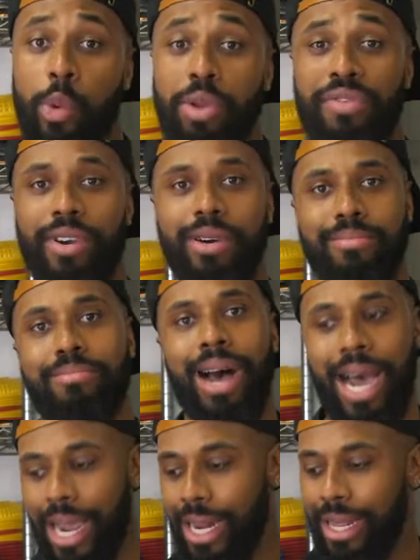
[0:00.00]
We've
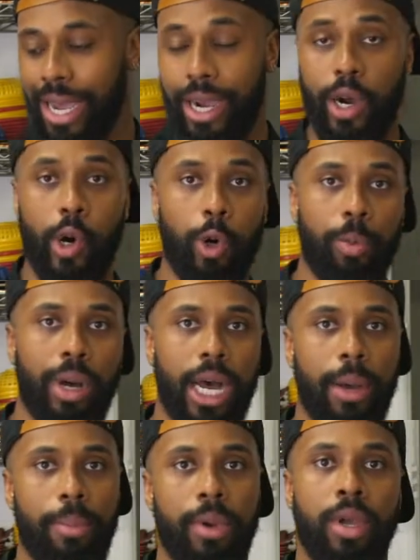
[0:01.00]
combined that Cold
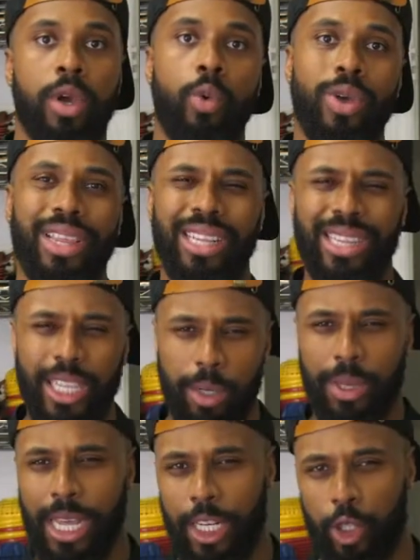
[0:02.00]
Pop with a little
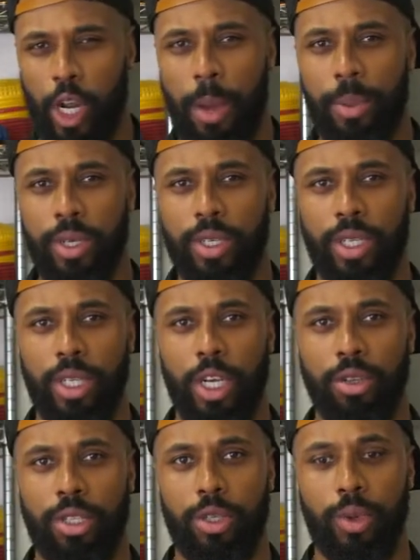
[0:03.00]
bit of that tropical
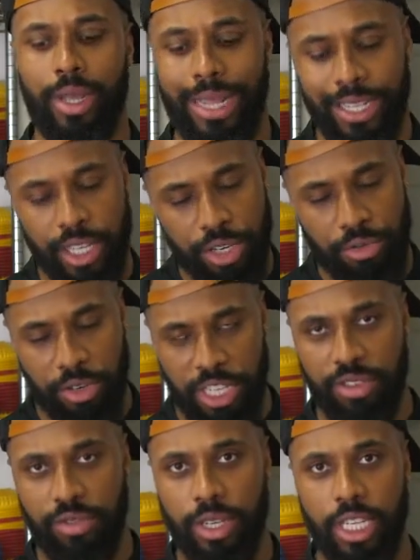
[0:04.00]
note to it. That's gonna
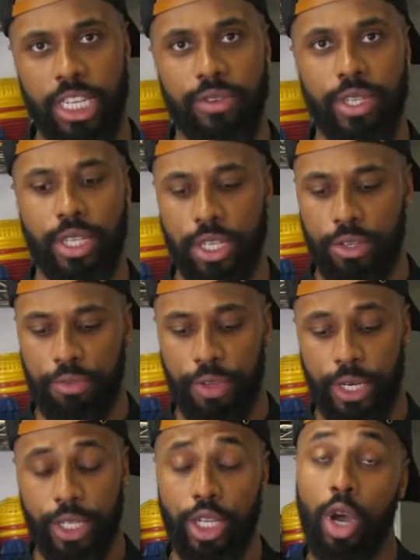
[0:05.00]
really, really give us a good
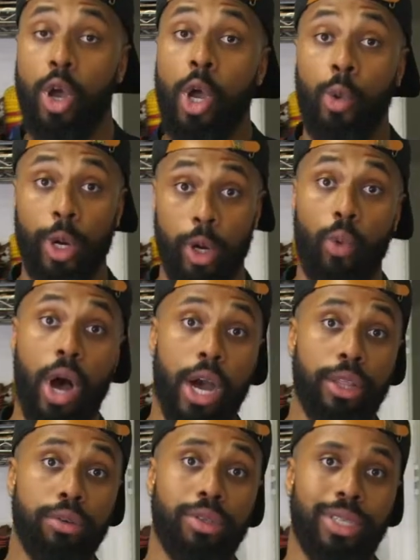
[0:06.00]
finish. So we're gonna
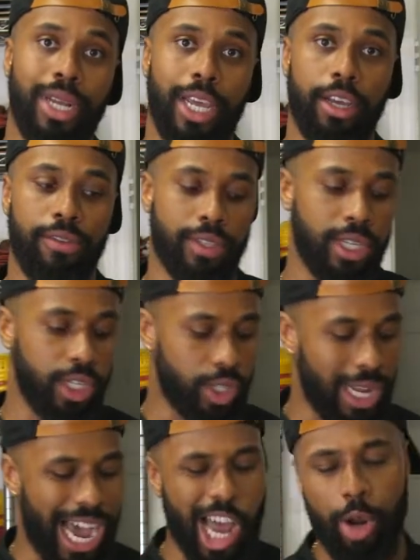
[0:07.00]
walk through today of essentially
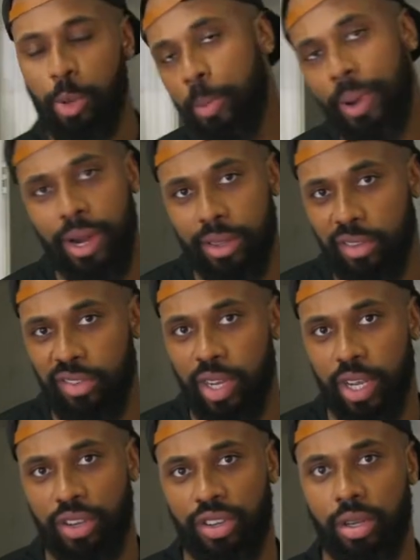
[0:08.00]
how to prepare this
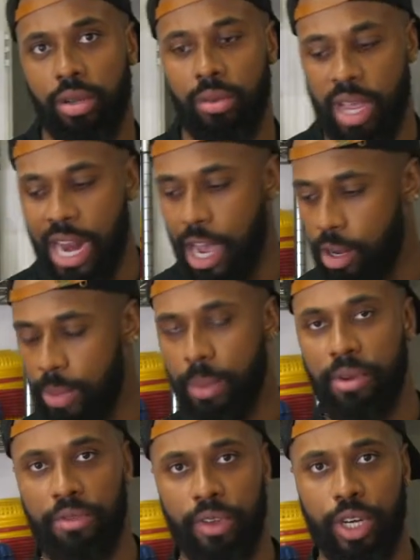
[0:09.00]
dish and how to be able
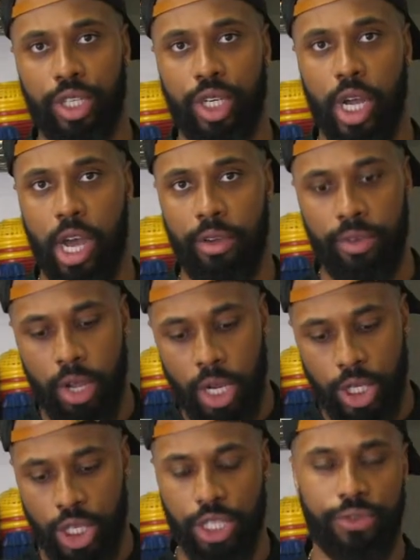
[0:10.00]
to finish it off
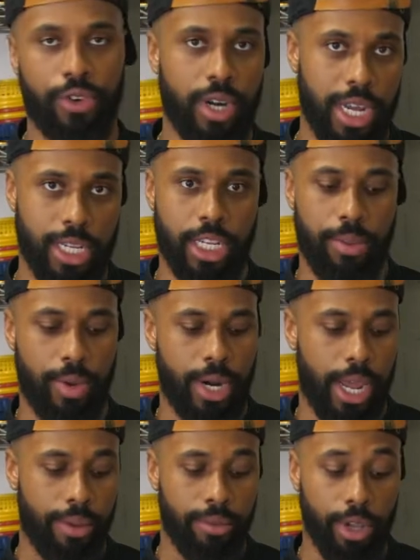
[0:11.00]
just for a nice summer
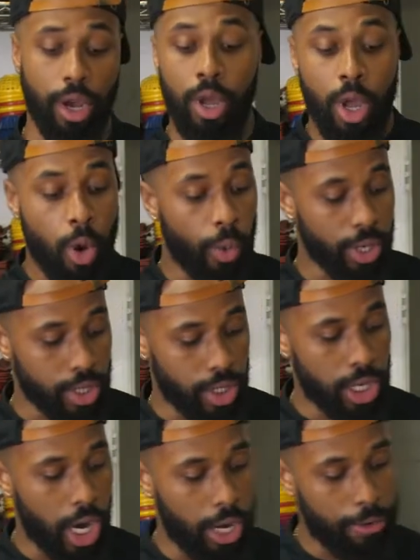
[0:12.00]
day. So we're gonna
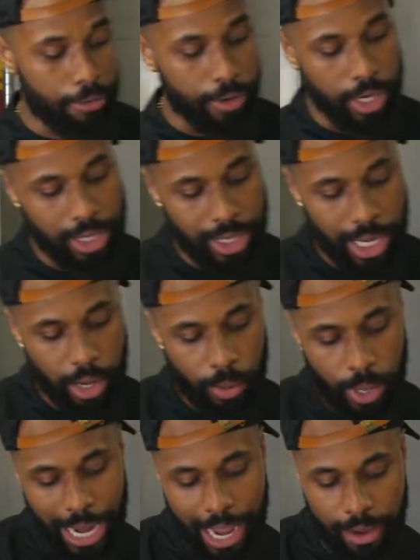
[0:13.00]
start, for us today,
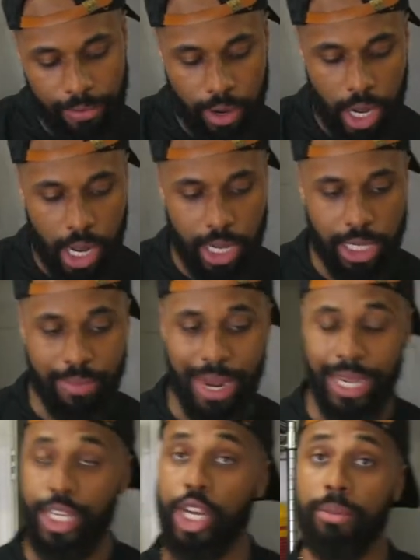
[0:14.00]
we have some
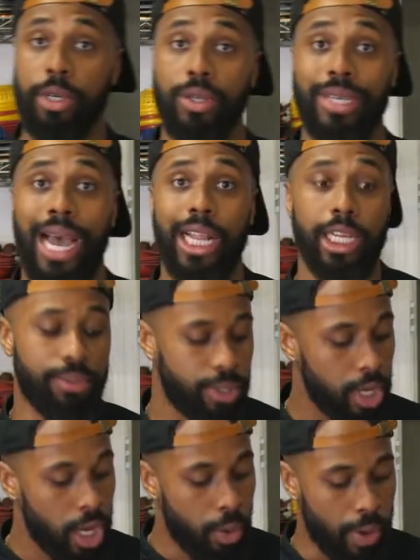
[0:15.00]
nice jumbo scallops,
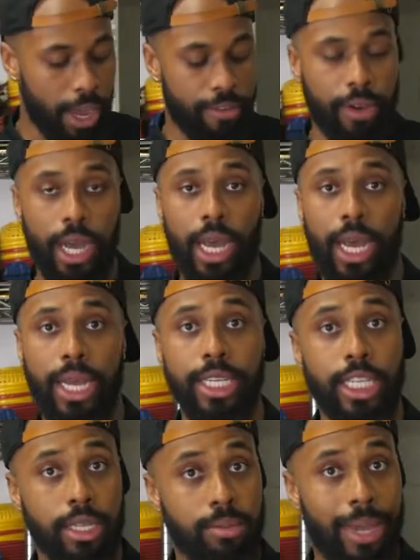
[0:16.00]
we have
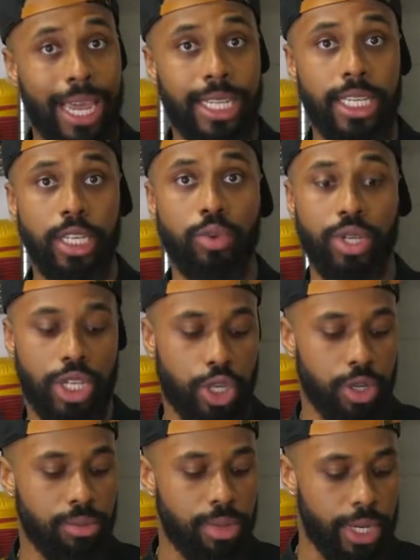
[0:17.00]
some 1820
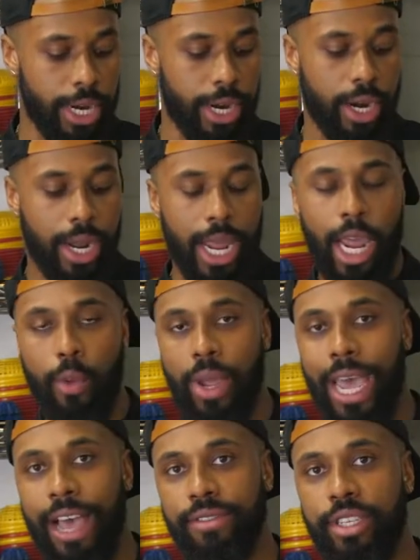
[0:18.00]
shrimps here, and we
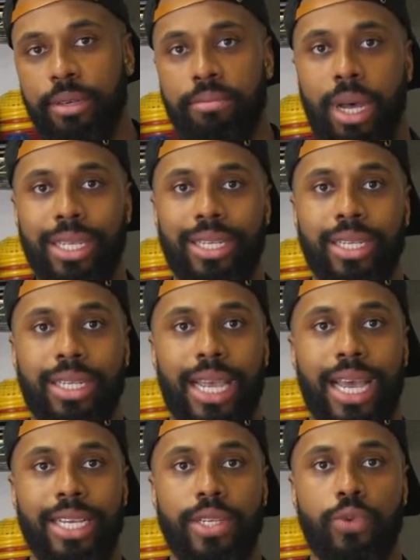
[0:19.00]
have some mussels
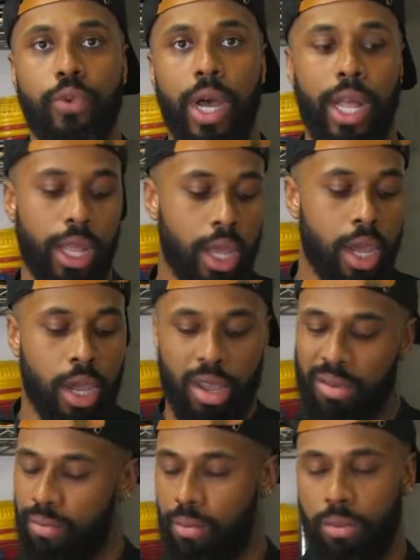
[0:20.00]
as well.
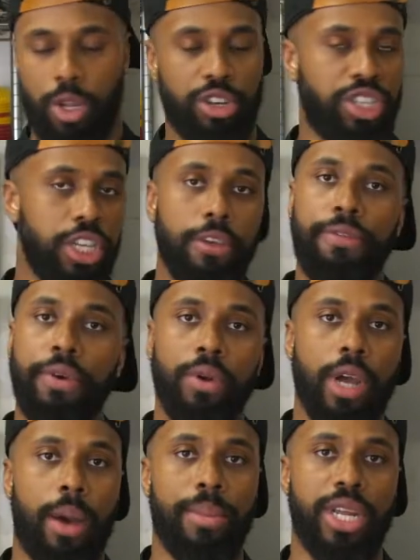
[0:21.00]
Your seafood
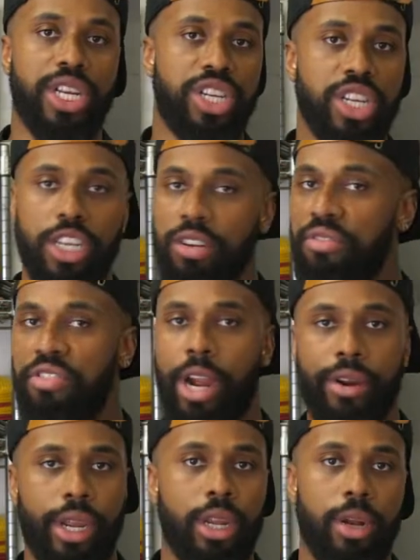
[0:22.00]
combination can
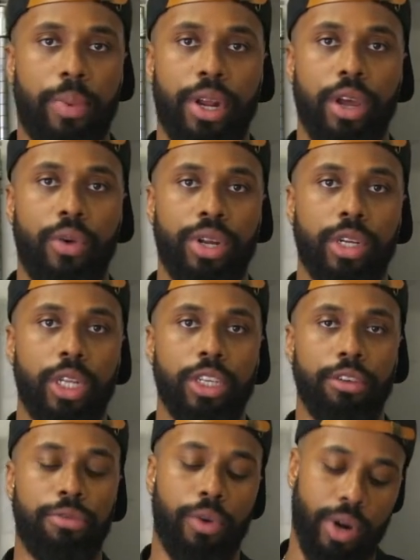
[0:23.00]
vary depending on what you're
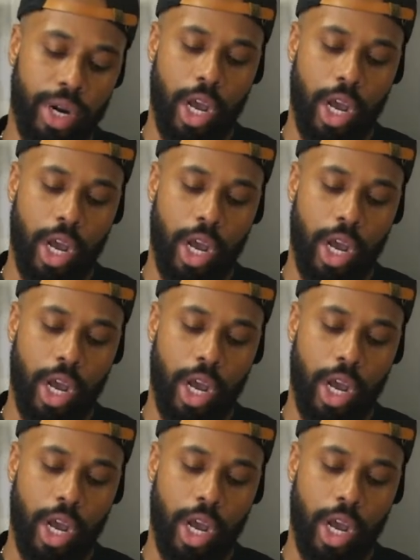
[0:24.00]
looking for.